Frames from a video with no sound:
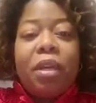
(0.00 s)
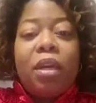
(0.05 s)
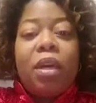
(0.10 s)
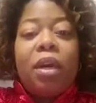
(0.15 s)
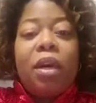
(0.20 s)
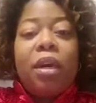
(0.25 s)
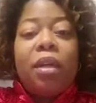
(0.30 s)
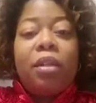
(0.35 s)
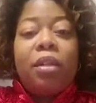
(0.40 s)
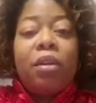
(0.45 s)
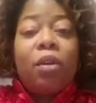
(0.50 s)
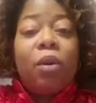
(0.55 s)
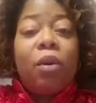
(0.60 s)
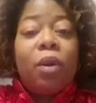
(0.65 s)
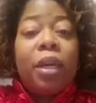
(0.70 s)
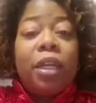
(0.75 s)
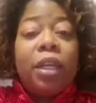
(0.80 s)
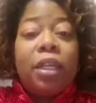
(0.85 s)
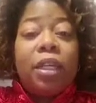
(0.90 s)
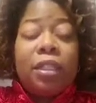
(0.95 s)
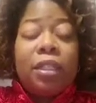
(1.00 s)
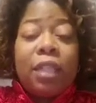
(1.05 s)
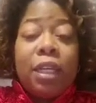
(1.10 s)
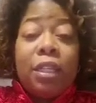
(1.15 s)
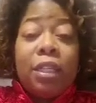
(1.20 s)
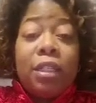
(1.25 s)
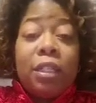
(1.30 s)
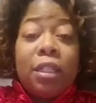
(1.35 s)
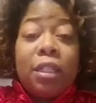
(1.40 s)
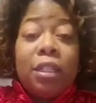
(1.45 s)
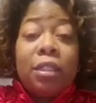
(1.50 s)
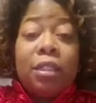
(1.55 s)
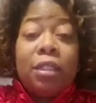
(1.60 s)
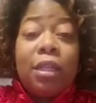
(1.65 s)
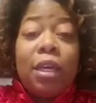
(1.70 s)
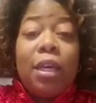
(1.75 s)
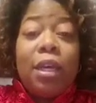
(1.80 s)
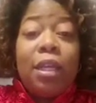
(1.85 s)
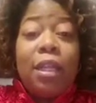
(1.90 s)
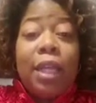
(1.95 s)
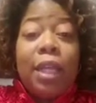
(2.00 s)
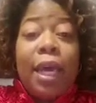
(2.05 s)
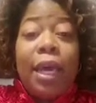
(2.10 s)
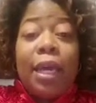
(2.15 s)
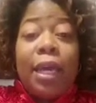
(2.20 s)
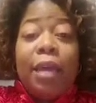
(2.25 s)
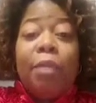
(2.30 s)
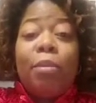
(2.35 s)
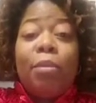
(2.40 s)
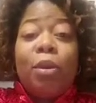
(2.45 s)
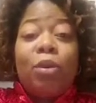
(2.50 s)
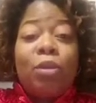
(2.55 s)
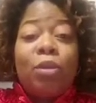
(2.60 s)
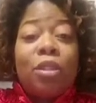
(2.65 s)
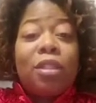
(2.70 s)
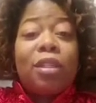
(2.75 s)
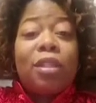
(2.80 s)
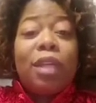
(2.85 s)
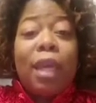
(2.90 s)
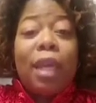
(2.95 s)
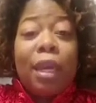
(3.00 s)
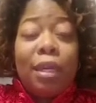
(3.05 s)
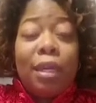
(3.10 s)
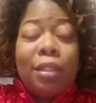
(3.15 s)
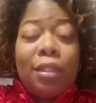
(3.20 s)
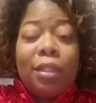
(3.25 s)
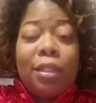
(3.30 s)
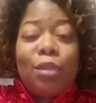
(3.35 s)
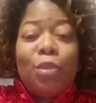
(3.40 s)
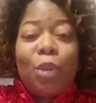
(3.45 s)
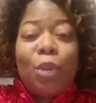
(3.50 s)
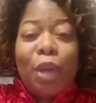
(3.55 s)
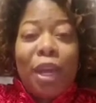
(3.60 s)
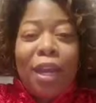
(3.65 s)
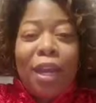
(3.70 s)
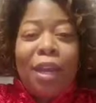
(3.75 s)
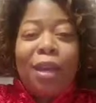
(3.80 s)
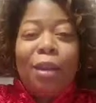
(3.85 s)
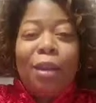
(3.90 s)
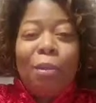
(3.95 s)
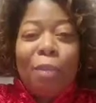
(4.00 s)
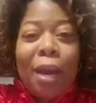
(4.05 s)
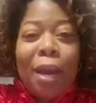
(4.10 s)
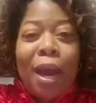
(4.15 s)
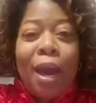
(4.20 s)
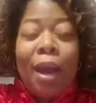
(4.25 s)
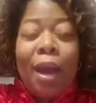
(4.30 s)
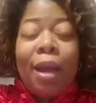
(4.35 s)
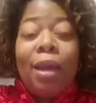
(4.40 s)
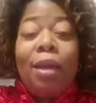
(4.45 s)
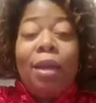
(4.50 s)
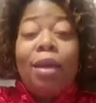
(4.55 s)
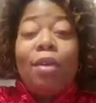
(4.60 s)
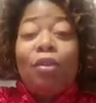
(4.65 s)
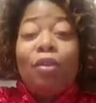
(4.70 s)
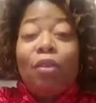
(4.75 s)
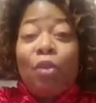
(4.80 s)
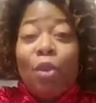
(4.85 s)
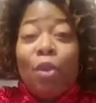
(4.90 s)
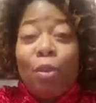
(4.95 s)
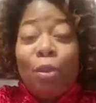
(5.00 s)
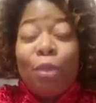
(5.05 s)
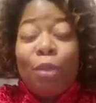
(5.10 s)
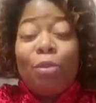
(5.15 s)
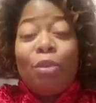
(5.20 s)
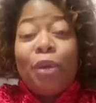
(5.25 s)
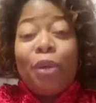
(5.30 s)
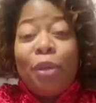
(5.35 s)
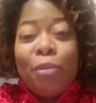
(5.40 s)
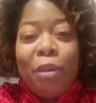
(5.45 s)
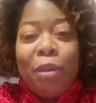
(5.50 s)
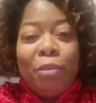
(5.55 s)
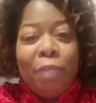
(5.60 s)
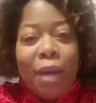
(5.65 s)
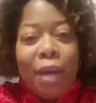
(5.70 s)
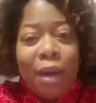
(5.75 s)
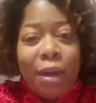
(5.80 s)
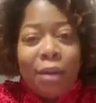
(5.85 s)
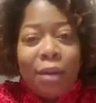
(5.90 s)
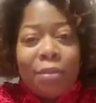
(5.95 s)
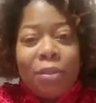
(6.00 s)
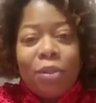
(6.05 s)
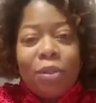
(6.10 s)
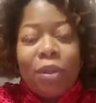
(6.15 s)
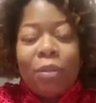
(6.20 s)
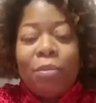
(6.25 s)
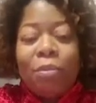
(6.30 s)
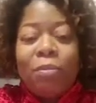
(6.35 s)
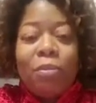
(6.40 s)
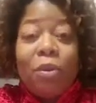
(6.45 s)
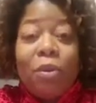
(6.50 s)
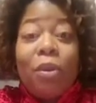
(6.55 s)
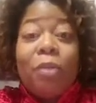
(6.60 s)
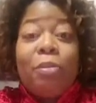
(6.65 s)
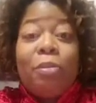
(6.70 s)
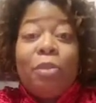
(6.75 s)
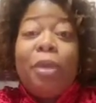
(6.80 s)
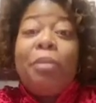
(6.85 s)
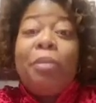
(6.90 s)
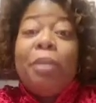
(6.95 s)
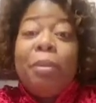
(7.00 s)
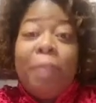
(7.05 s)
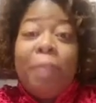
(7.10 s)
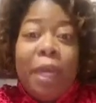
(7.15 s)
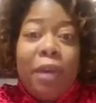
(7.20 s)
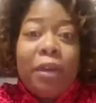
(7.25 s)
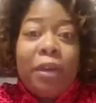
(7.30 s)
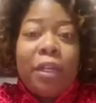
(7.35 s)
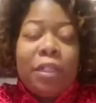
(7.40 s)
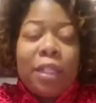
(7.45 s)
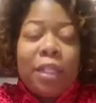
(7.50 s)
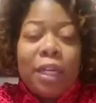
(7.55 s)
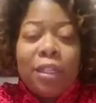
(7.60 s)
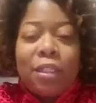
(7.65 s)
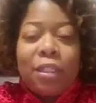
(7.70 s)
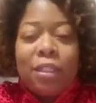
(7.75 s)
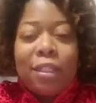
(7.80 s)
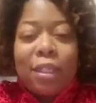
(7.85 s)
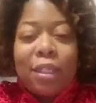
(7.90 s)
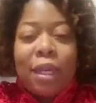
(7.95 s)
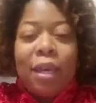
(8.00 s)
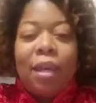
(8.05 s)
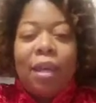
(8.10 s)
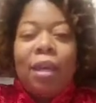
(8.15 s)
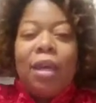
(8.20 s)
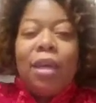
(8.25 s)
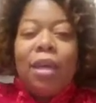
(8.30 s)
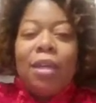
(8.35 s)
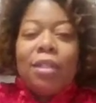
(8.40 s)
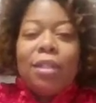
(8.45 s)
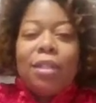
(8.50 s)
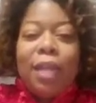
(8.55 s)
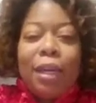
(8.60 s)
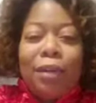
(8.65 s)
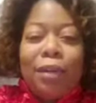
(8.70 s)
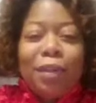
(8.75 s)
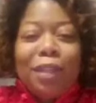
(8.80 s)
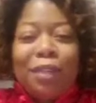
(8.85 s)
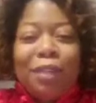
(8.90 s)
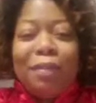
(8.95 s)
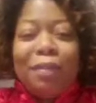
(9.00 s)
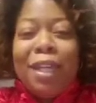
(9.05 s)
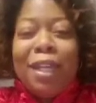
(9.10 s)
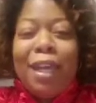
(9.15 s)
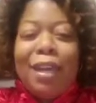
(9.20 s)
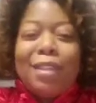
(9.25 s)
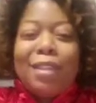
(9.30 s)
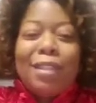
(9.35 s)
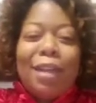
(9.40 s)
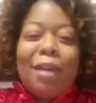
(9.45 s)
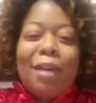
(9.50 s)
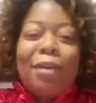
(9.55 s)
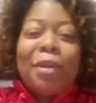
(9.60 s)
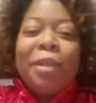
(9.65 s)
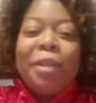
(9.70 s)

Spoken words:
other organizations that in most cases were headed by former preemie moms, or preemie parents, I should say, so I don't leave the dads out.